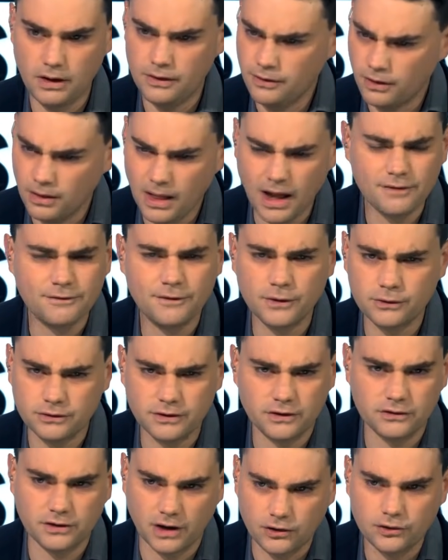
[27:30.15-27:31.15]
There are a lot of
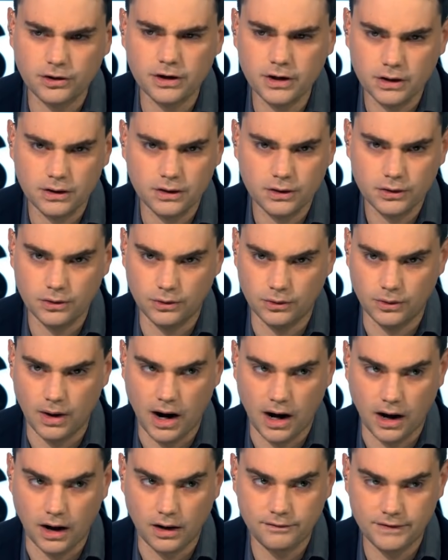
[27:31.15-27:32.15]
folks in this country who
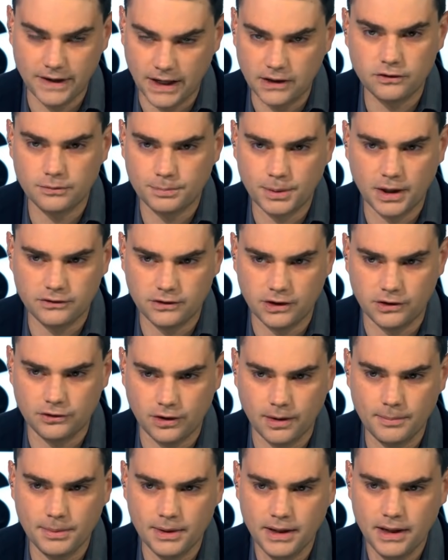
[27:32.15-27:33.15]
are fans of President
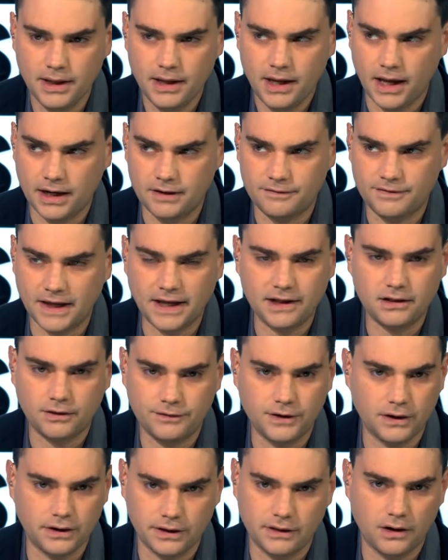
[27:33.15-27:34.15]
Trump, and if they get
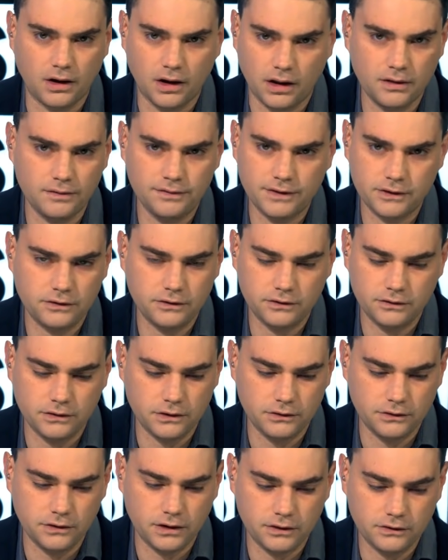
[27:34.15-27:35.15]
the feeling that all of this is
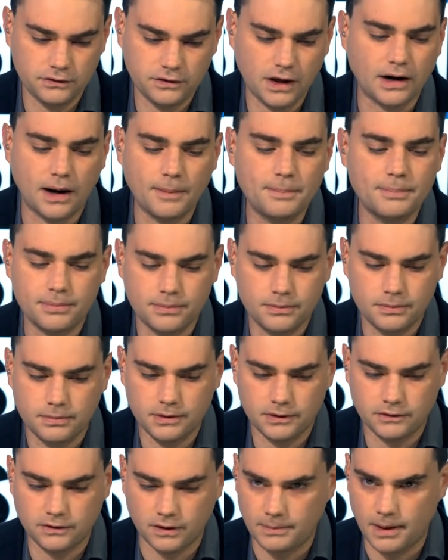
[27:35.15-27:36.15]
is a setup,
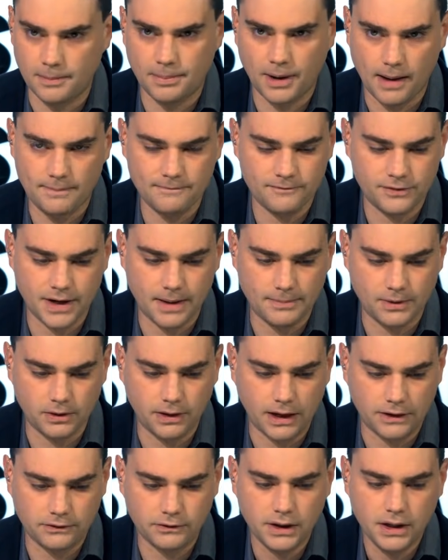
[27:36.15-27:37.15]
it's going to be a problem for
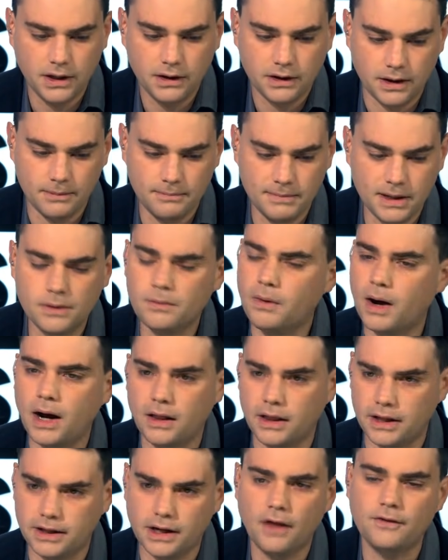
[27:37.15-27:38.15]
Democrats. And
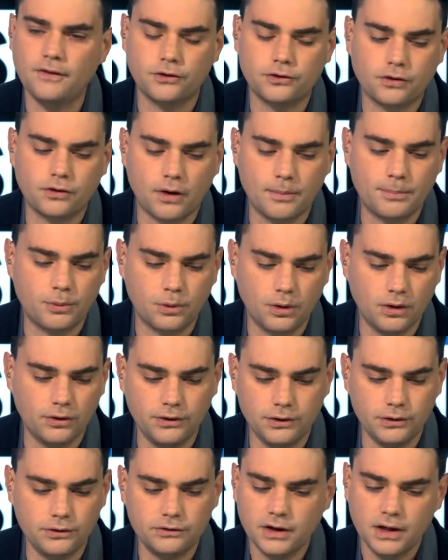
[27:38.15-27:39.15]
meanwhile, in other Trump world
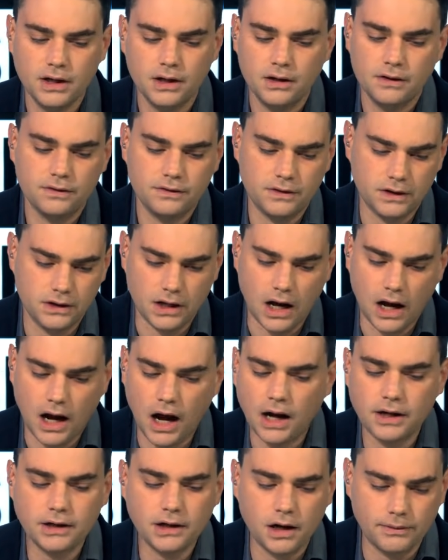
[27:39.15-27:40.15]
news. The
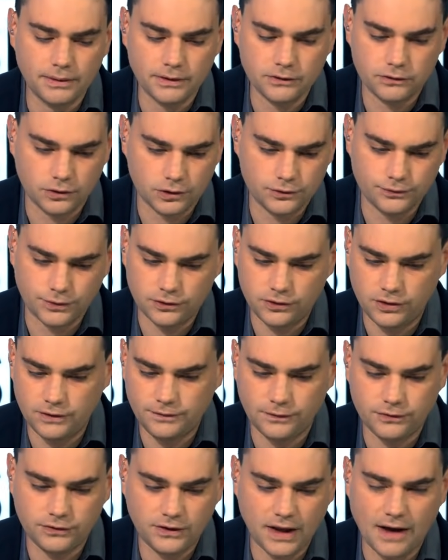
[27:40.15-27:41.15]
ongoing search for
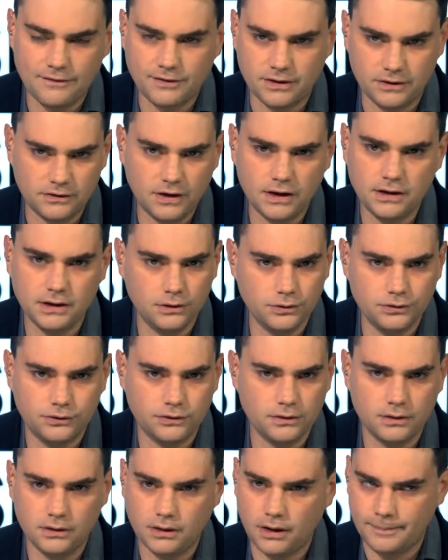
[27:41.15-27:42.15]
chief of staff
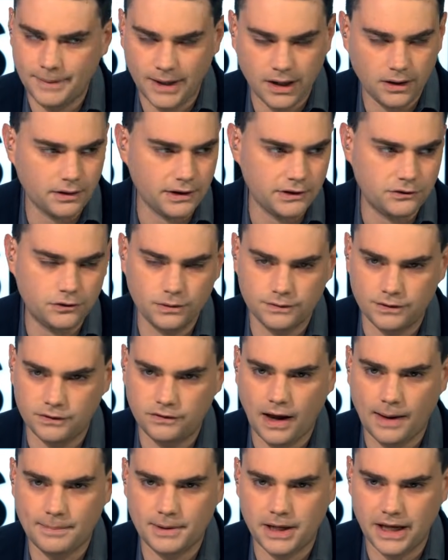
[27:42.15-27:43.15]
continues. Apparently, two of the
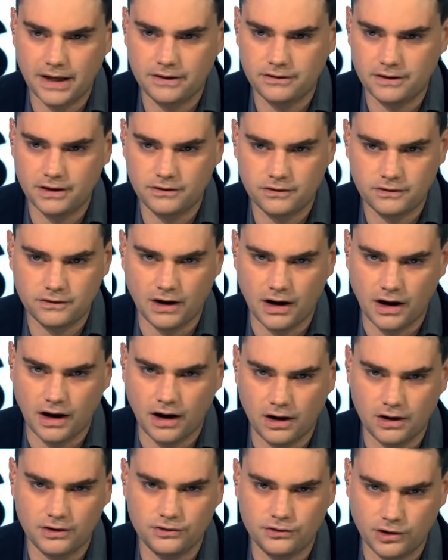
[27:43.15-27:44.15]
top candidates
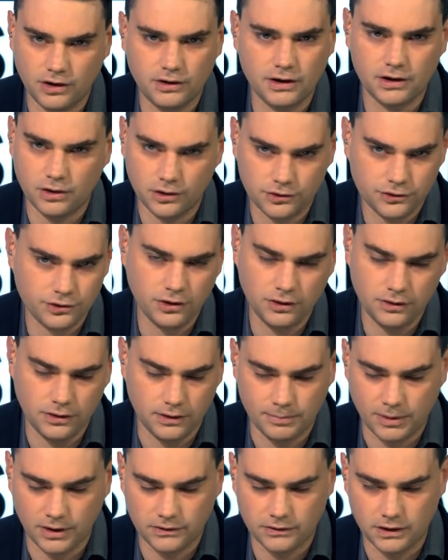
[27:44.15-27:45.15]
are Jared Kushner,
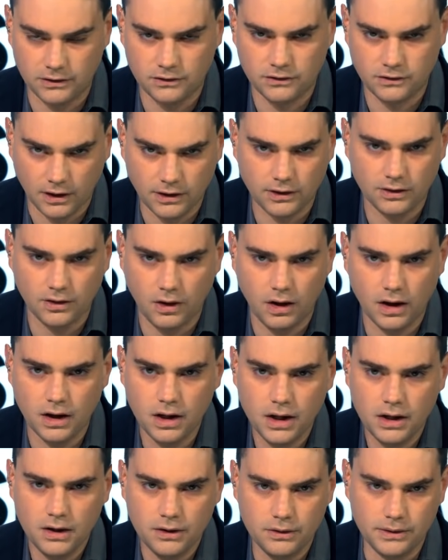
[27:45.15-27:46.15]
the president's son in law,
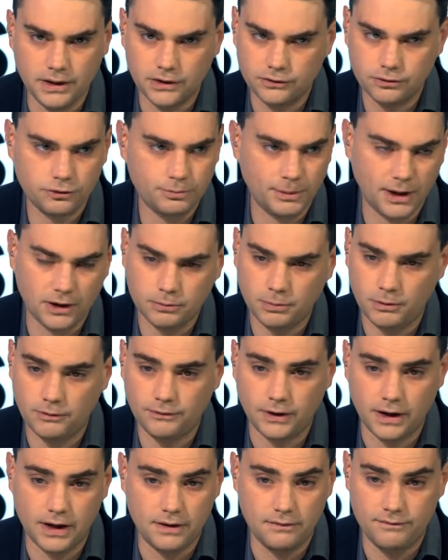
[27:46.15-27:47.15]
who is responsible
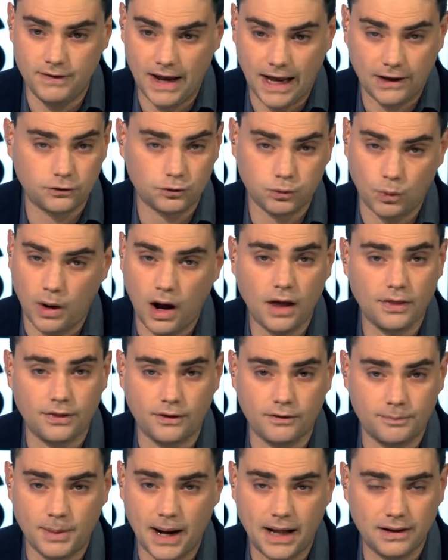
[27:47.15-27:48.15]
for a vast swath
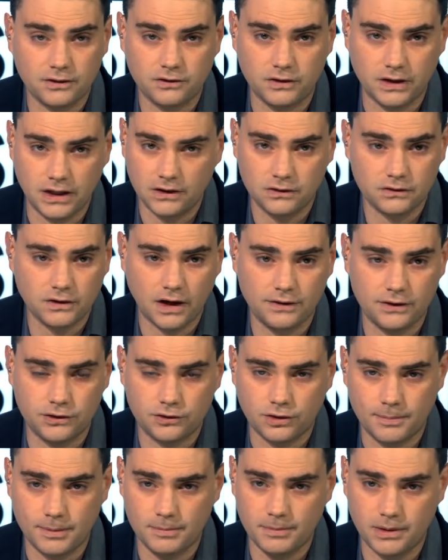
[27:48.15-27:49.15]
of policy inside the
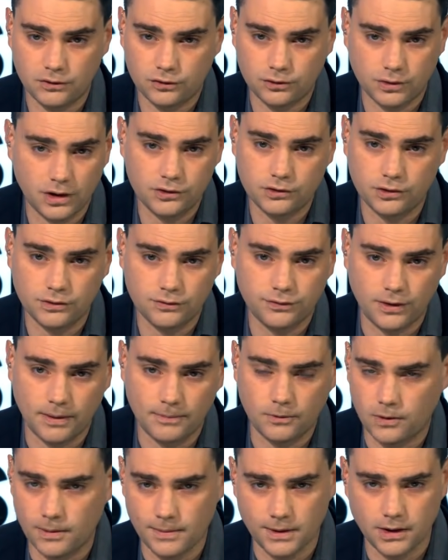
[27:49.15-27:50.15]
Trump administration,
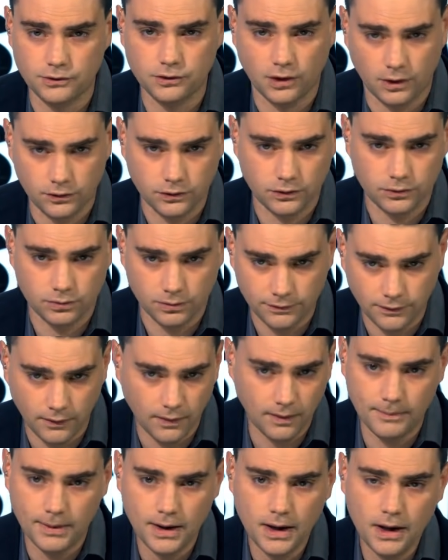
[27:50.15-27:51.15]
from criminal justice
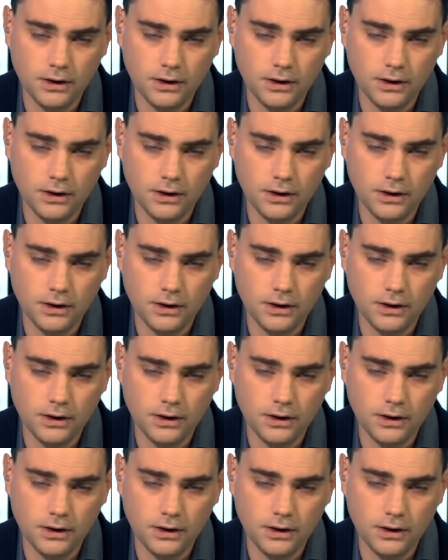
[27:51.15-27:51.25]
reform